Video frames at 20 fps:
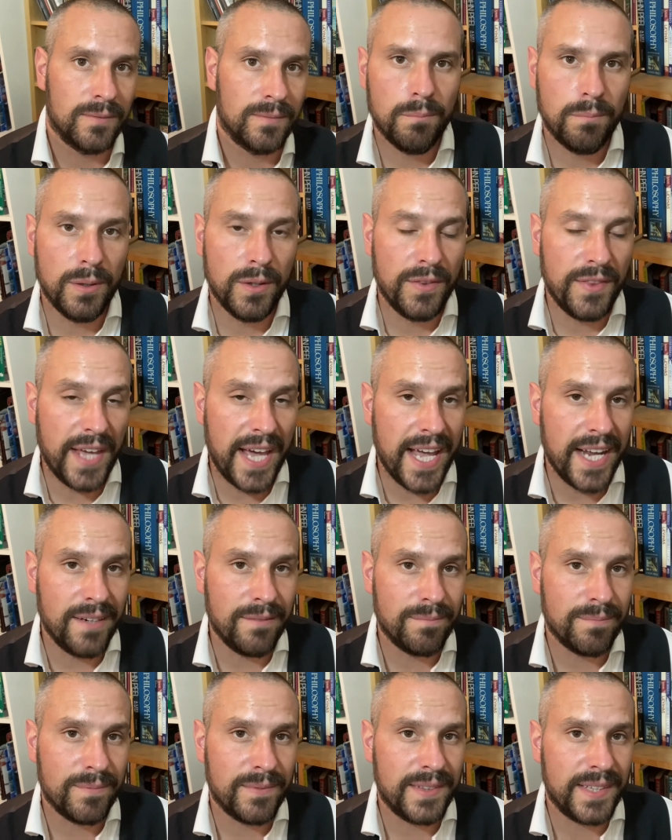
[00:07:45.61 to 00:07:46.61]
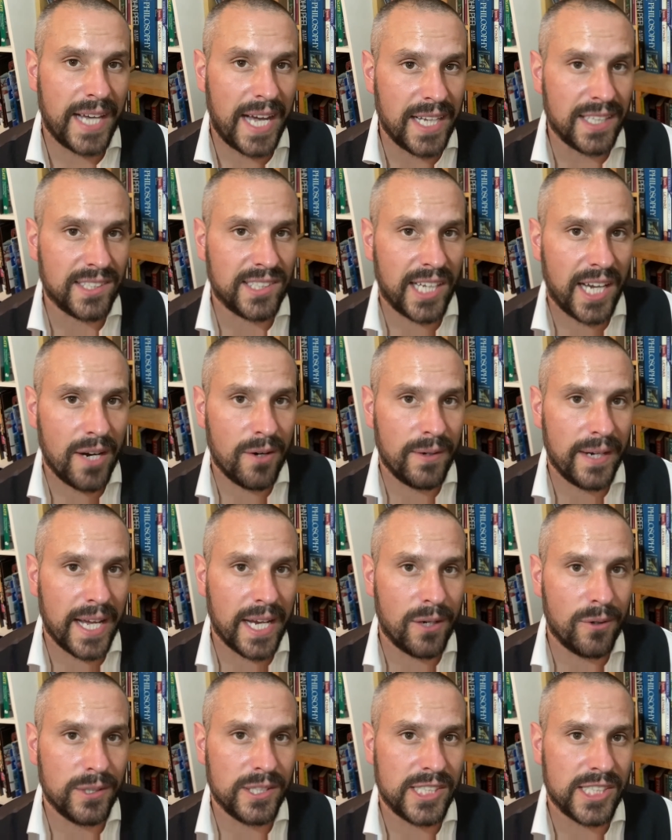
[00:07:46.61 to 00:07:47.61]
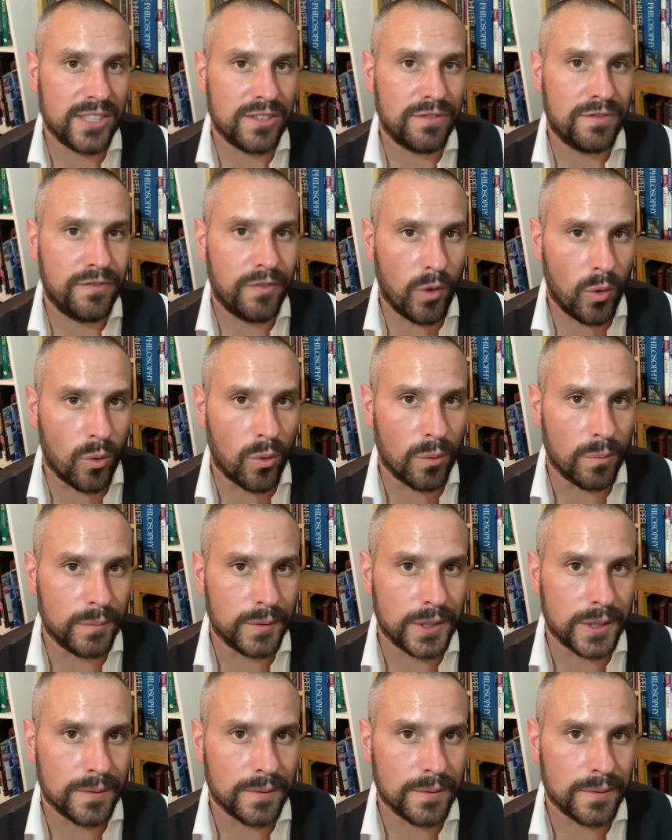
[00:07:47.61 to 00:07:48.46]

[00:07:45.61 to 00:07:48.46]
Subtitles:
But then, that's how language is formed.